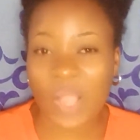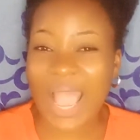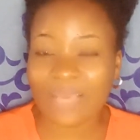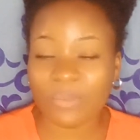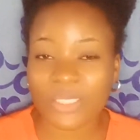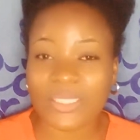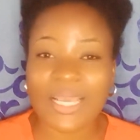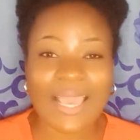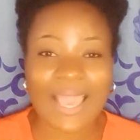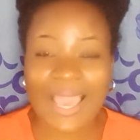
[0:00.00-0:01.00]
I mean
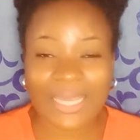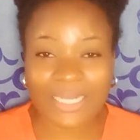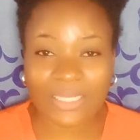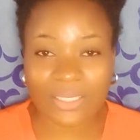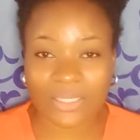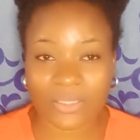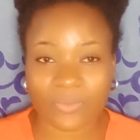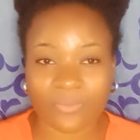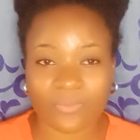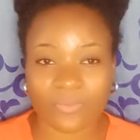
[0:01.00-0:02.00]
anything.
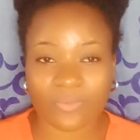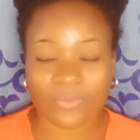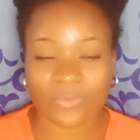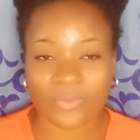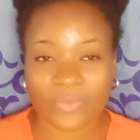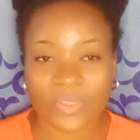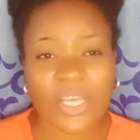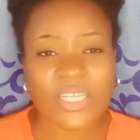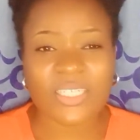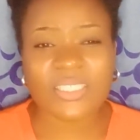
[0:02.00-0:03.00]

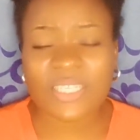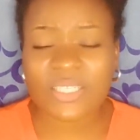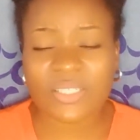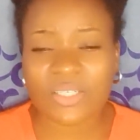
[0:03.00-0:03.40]
These